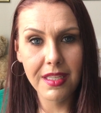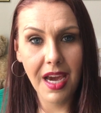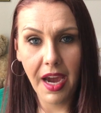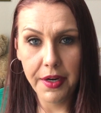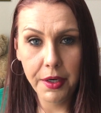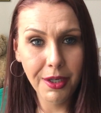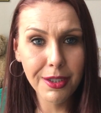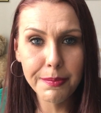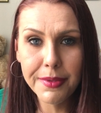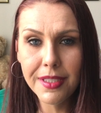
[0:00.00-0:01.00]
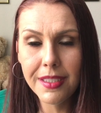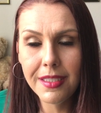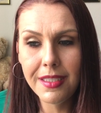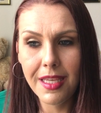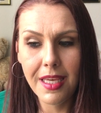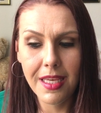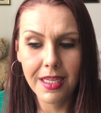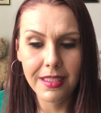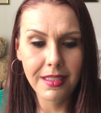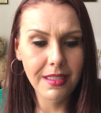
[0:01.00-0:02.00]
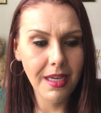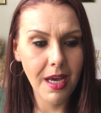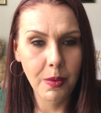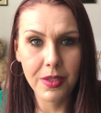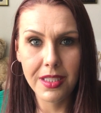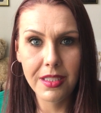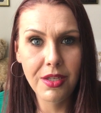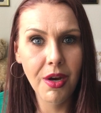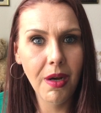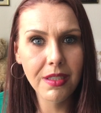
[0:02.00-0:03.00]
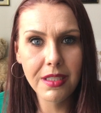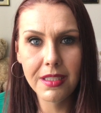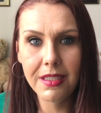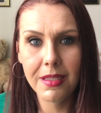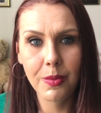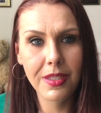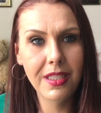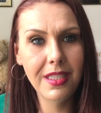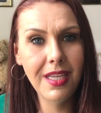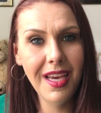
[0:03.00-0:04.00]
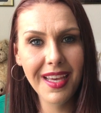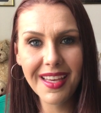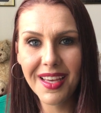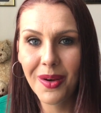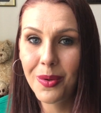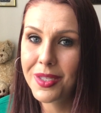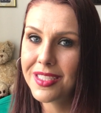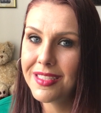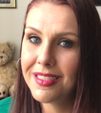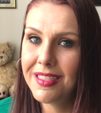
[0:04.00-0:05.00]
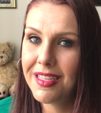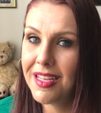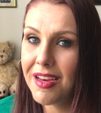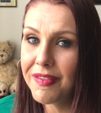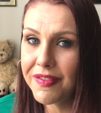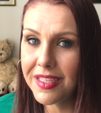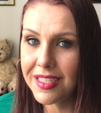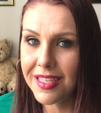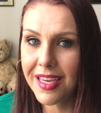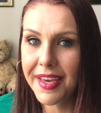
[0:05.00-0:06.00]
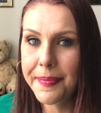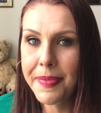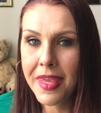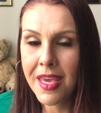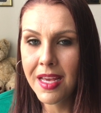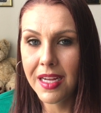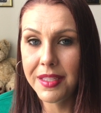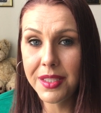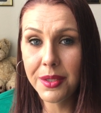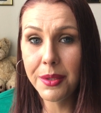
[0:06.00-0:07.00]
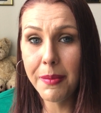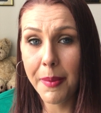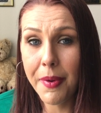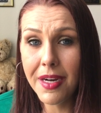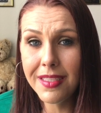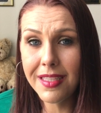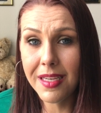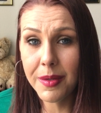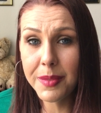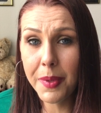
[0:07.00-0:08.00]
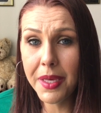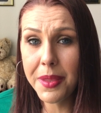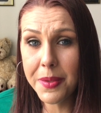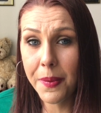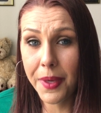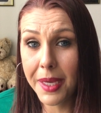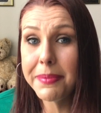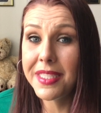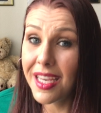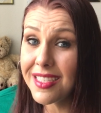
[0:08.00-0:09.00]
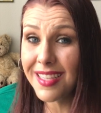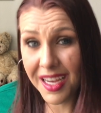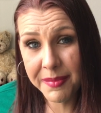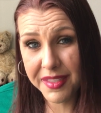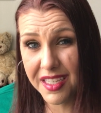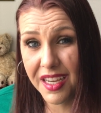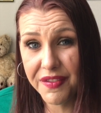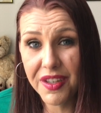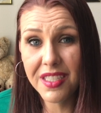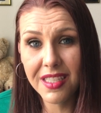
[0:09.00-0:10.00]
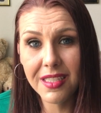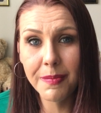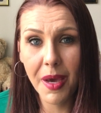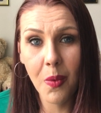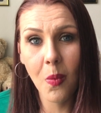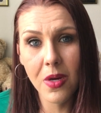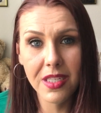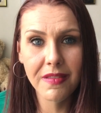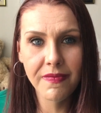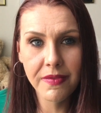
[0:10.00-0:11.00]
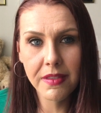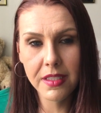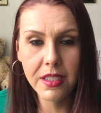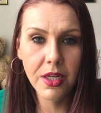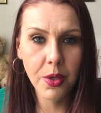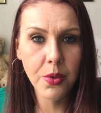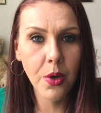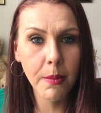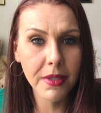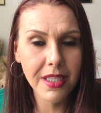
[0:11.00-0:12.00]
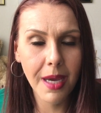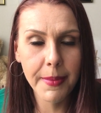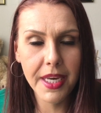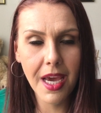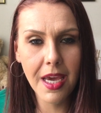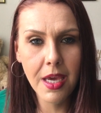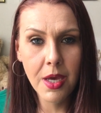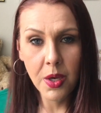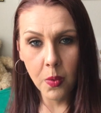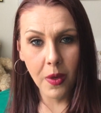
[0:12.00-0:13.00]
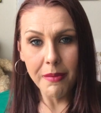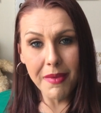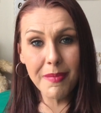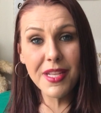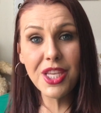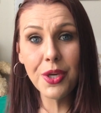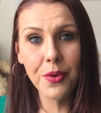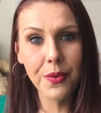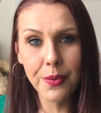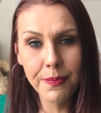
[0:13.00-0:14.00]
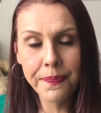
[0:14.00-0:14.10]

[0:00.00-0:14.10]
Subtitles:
I had heartburn, and I was nauseous, I was sick, I was not feeling it. And so during my pregnancy, I was probably throwing up 6 times a day versus my one, normal time a day. 1, maybe 2.